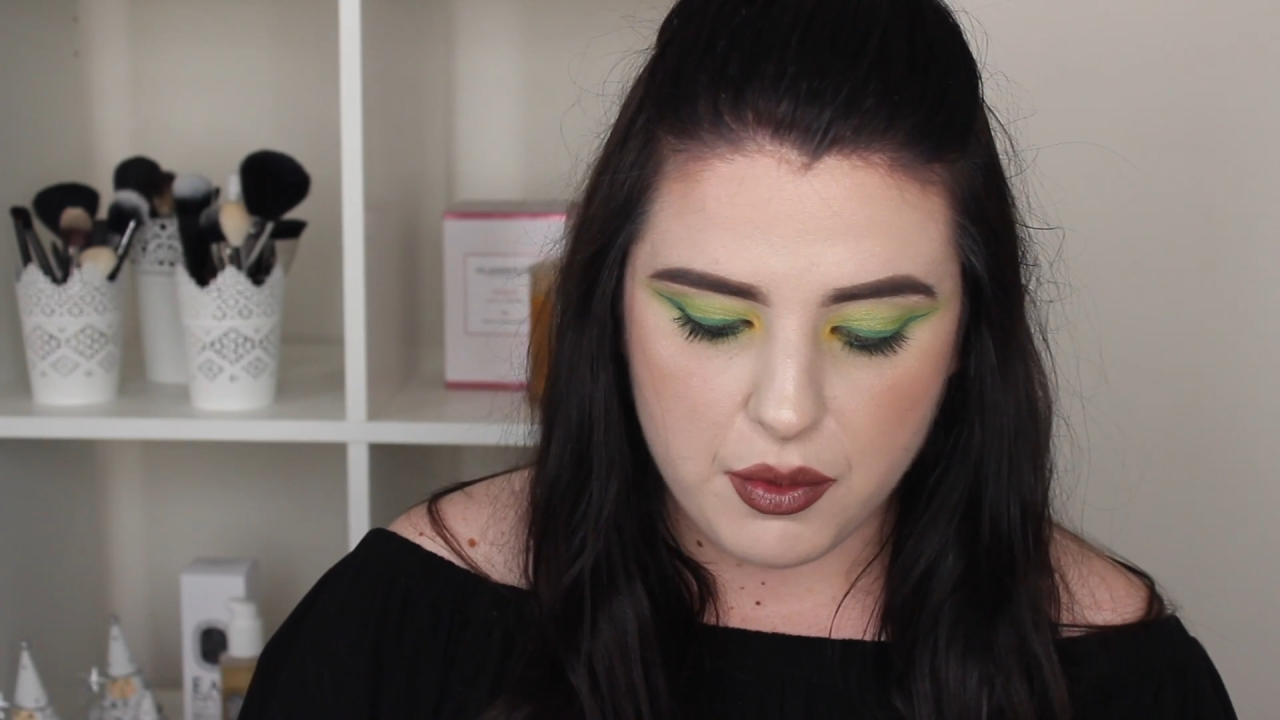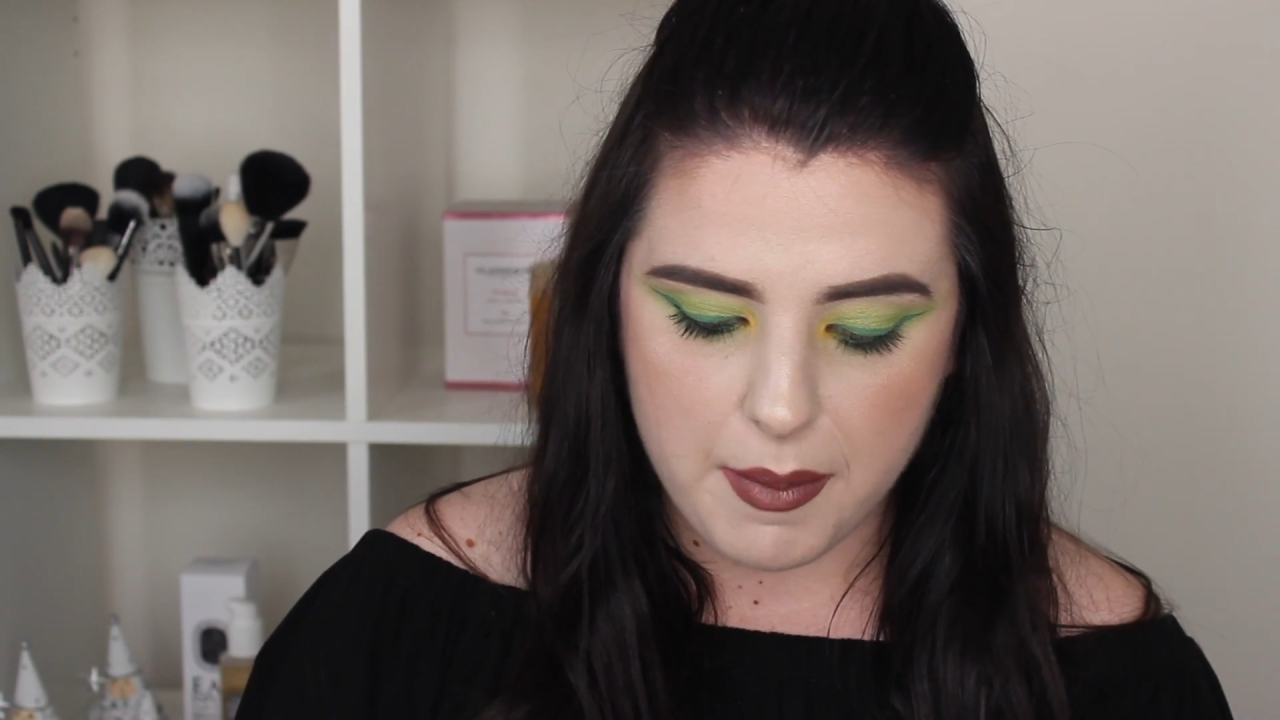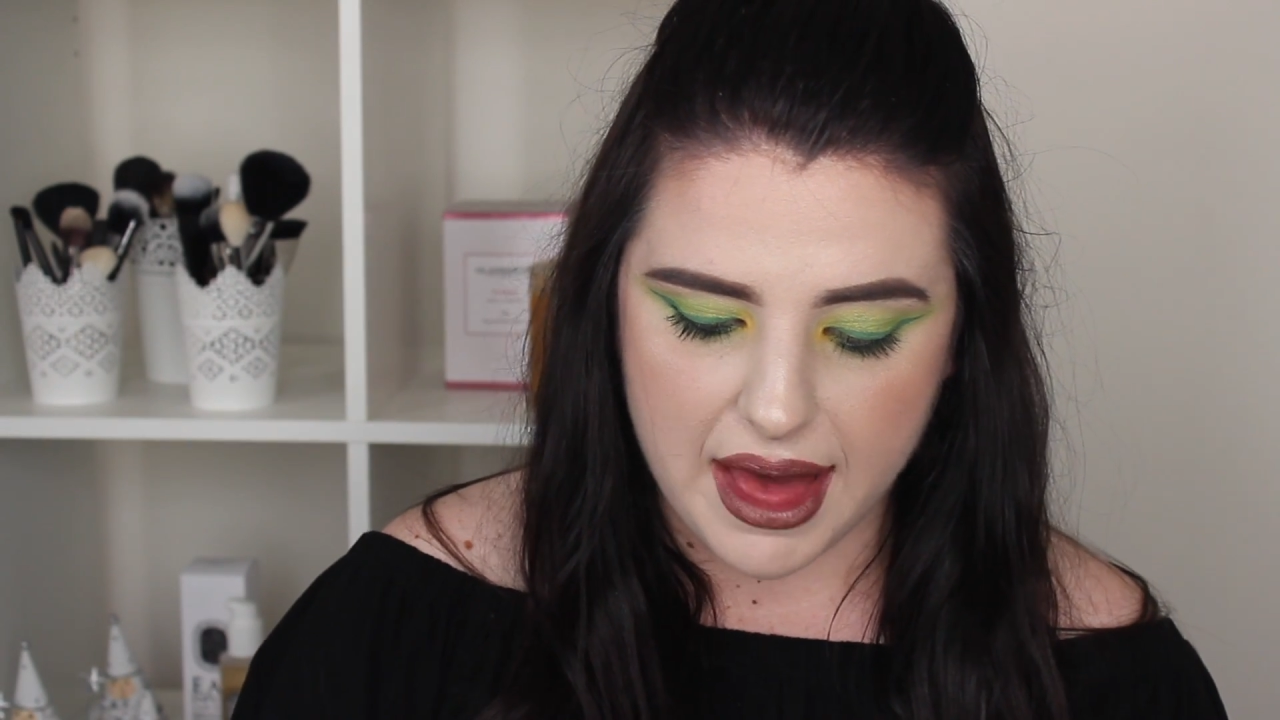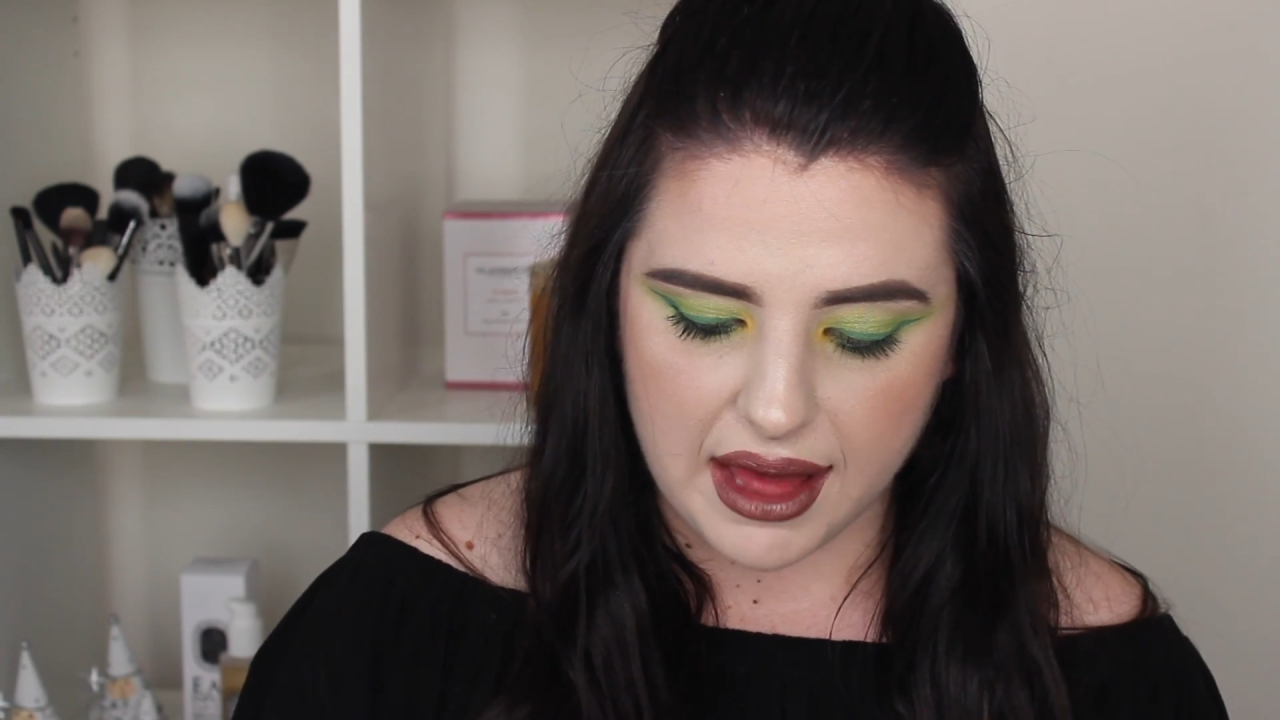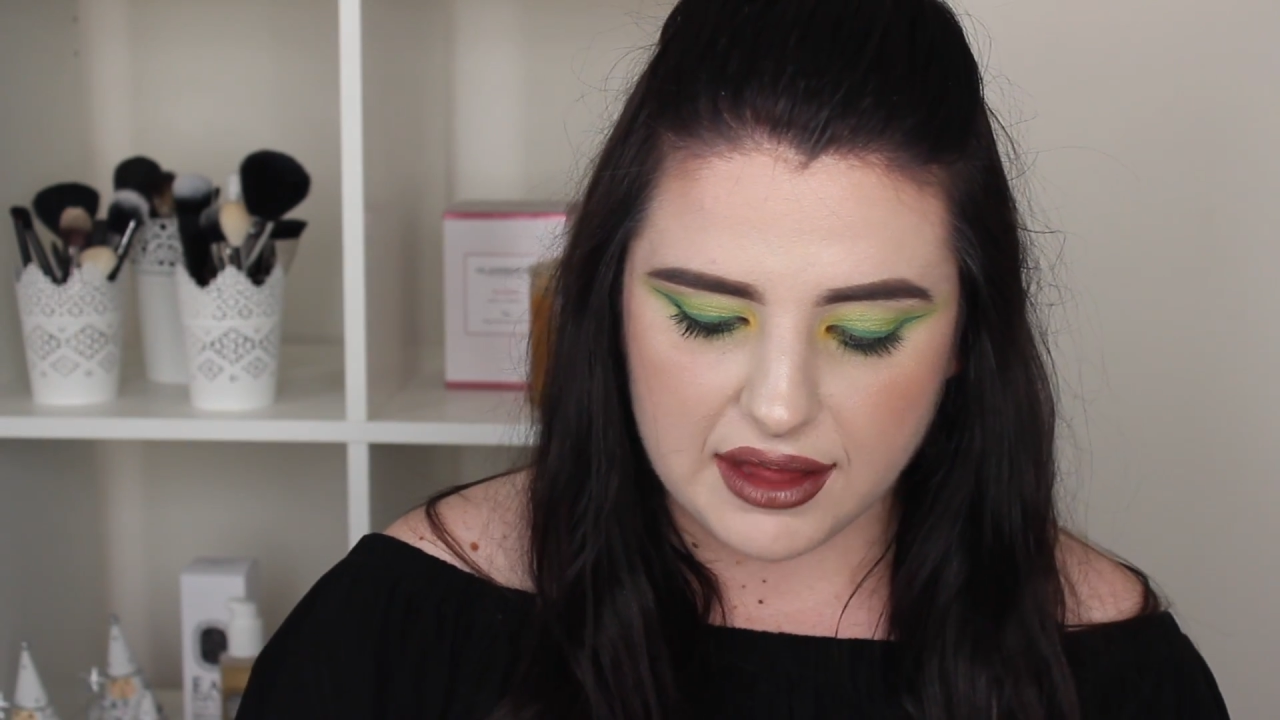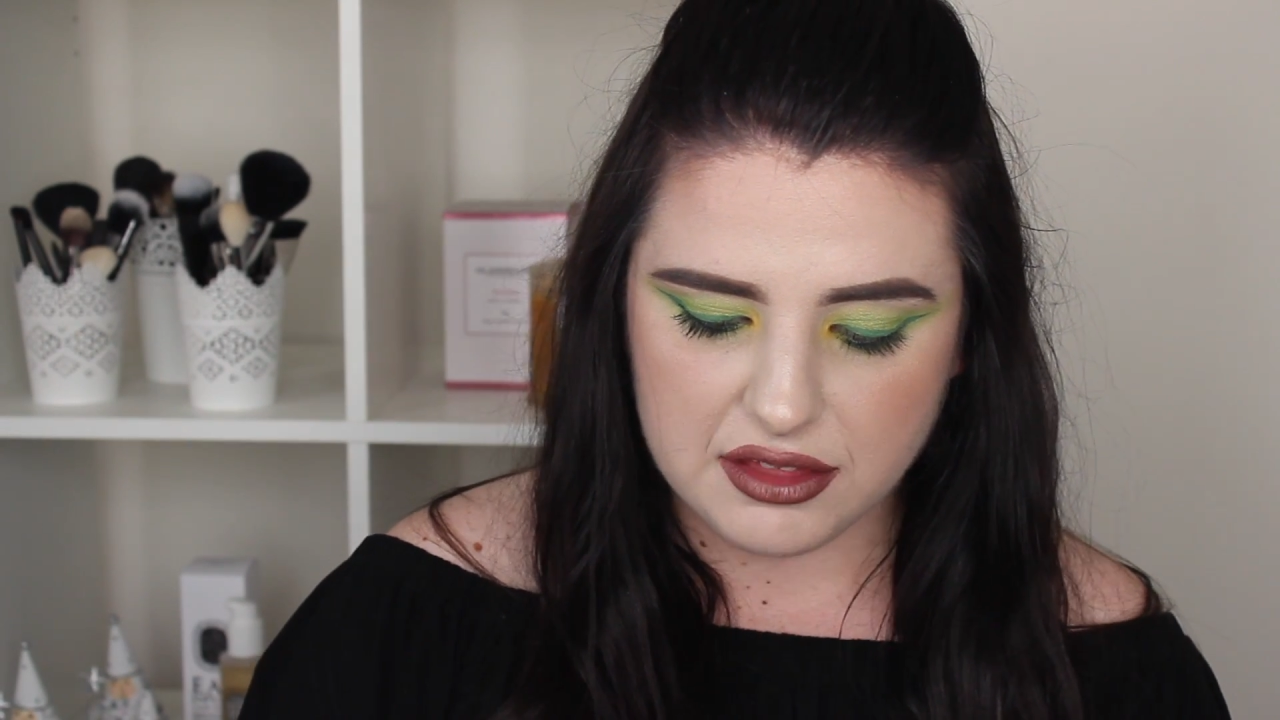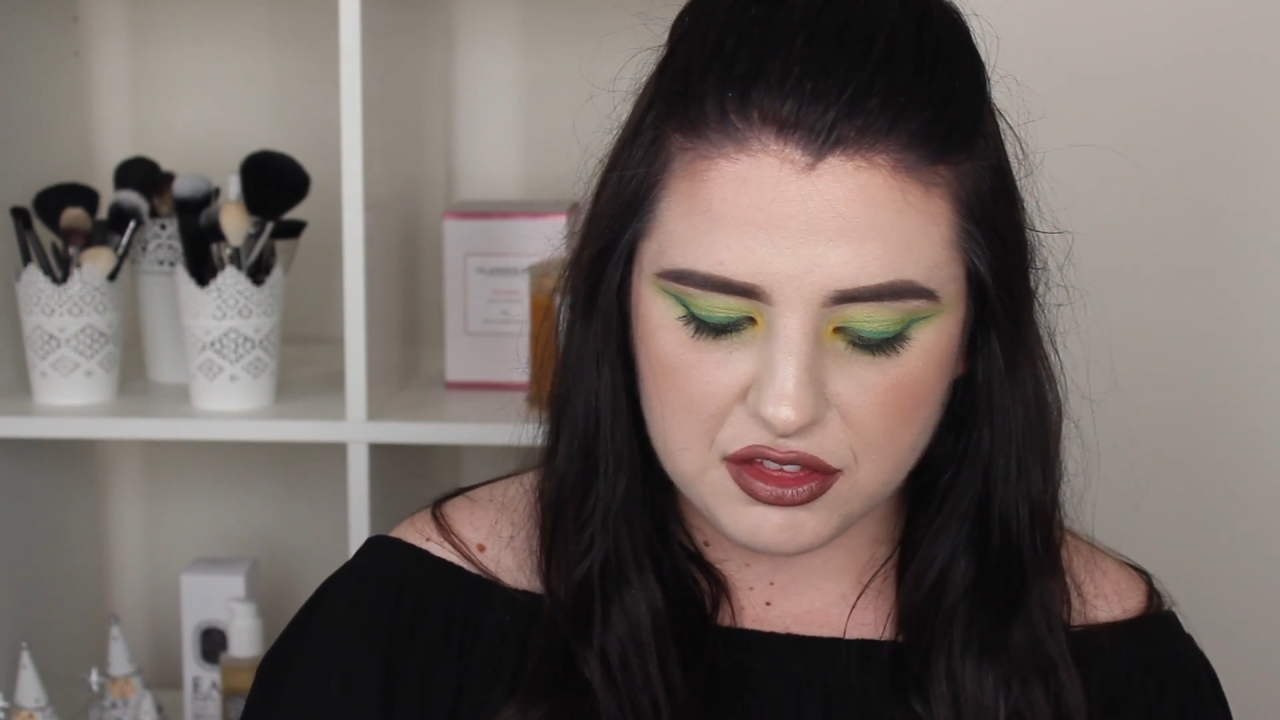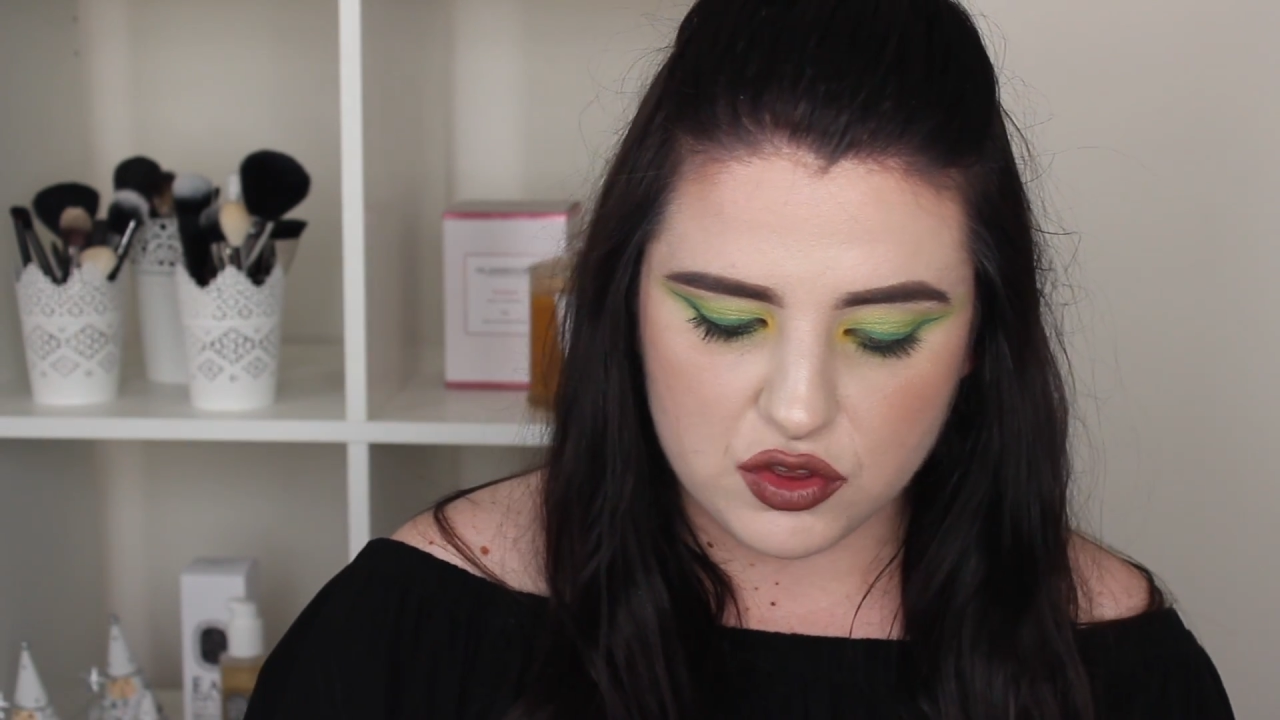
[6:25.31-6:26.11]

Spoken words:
your mouth,